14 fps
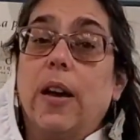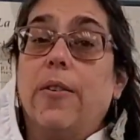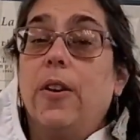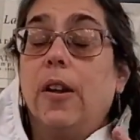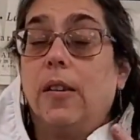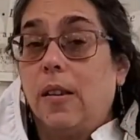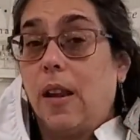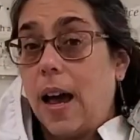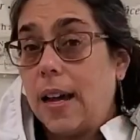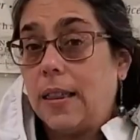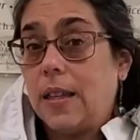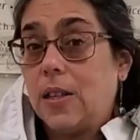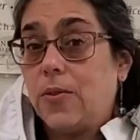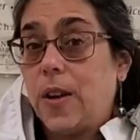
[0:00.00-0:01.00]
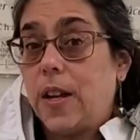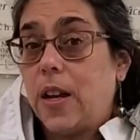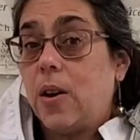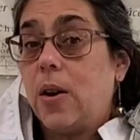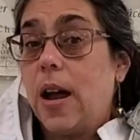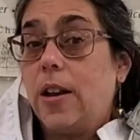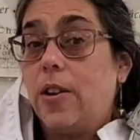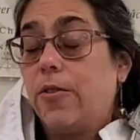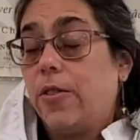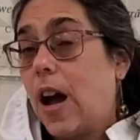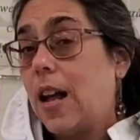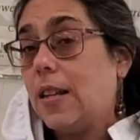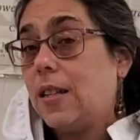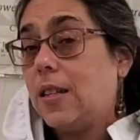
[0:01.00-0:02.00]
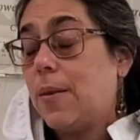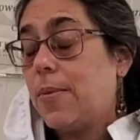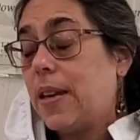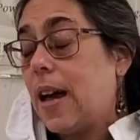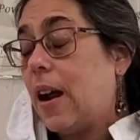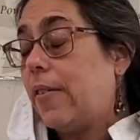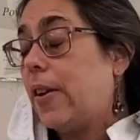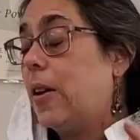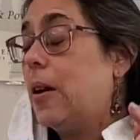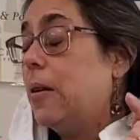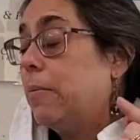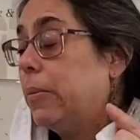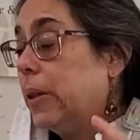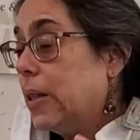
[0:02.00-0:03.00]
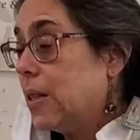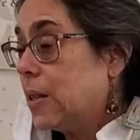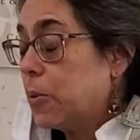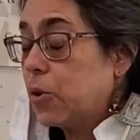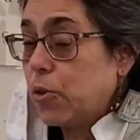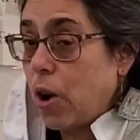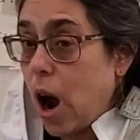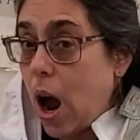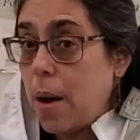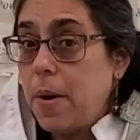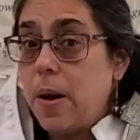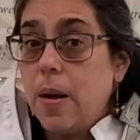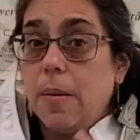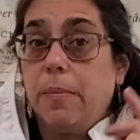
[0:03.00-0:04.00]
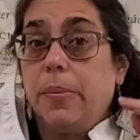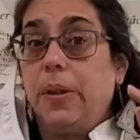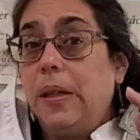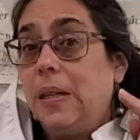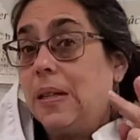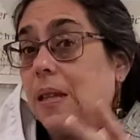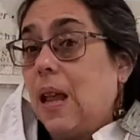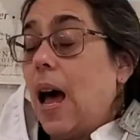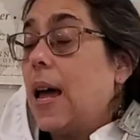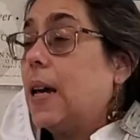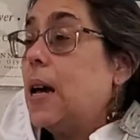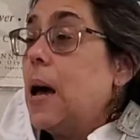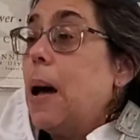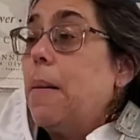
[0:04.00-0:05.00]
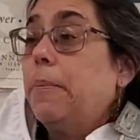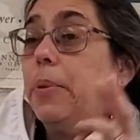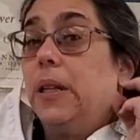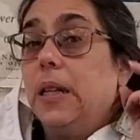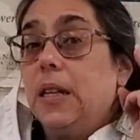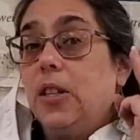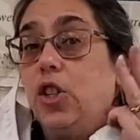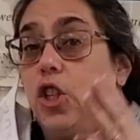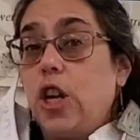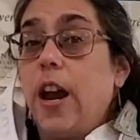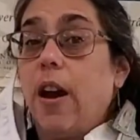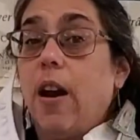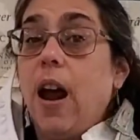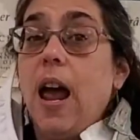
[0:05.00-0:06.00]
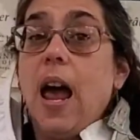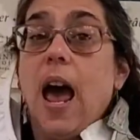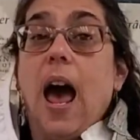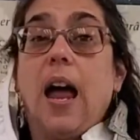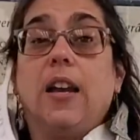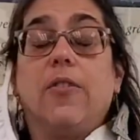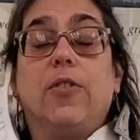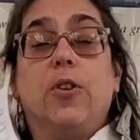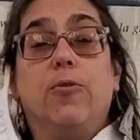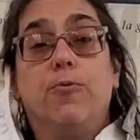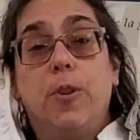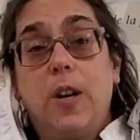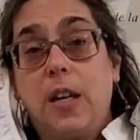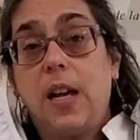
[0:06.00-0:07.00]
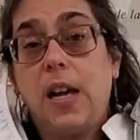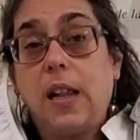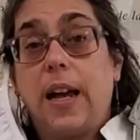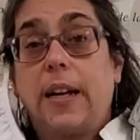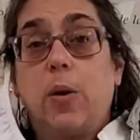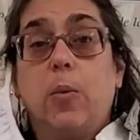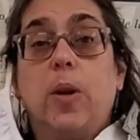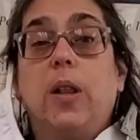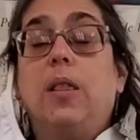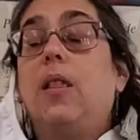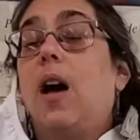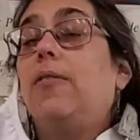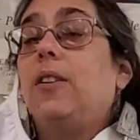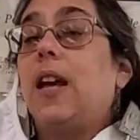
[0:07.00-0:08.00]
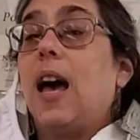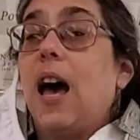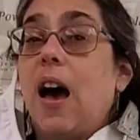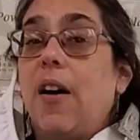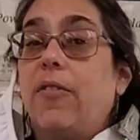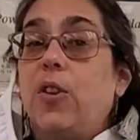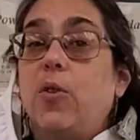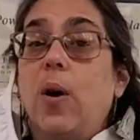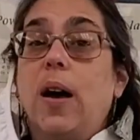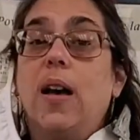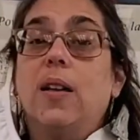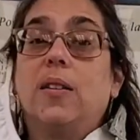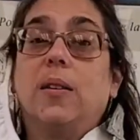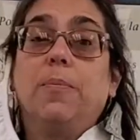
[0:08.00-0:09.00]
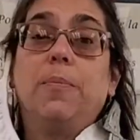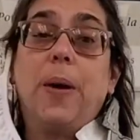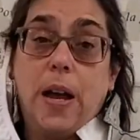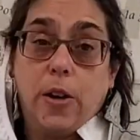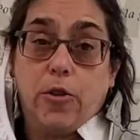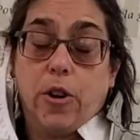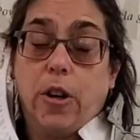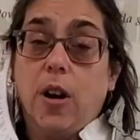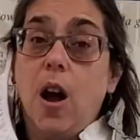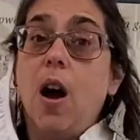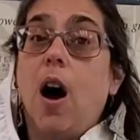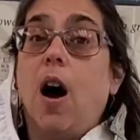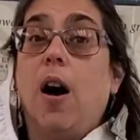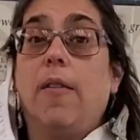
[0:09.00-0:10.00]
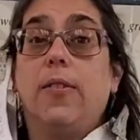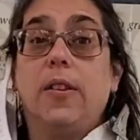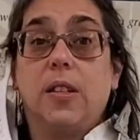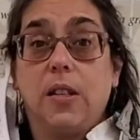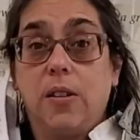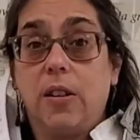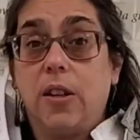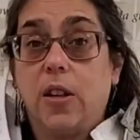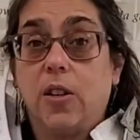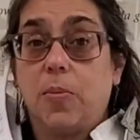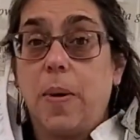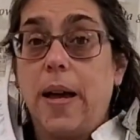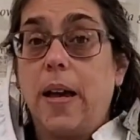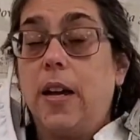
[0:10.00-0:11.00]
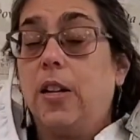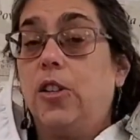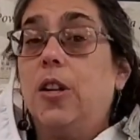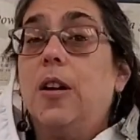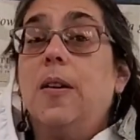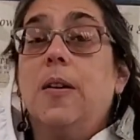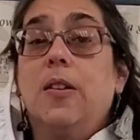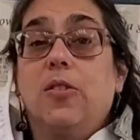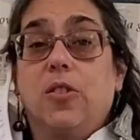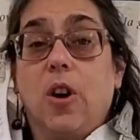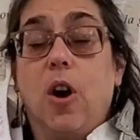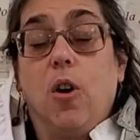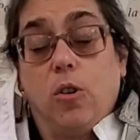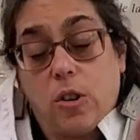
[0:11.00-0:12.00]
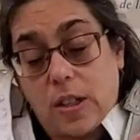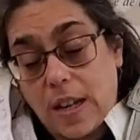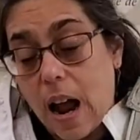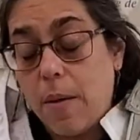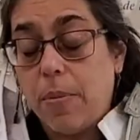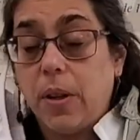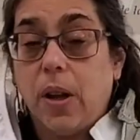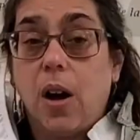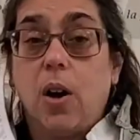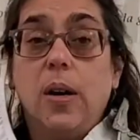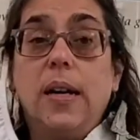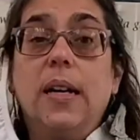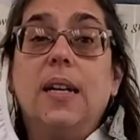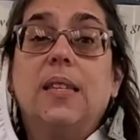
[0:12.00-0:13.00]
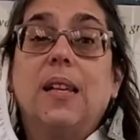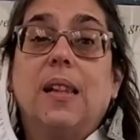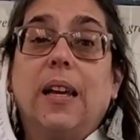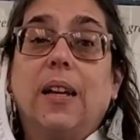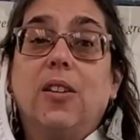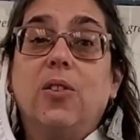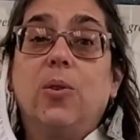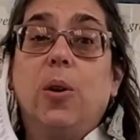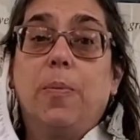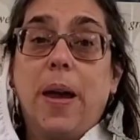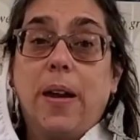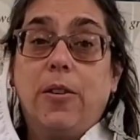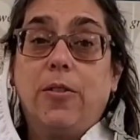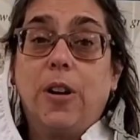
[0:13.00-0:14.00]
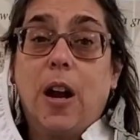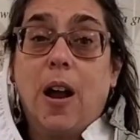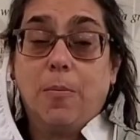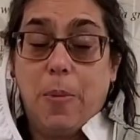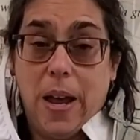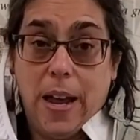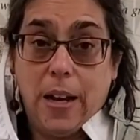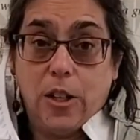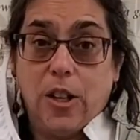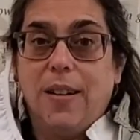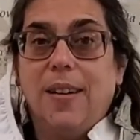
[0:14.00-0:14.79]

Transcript: If you like this video and you've gotten something out of it, please subscribe, please like, please share, and if you really like it, we'd love to have you as a patron of the Cyrano's page. So down below is a link to our Patreon page.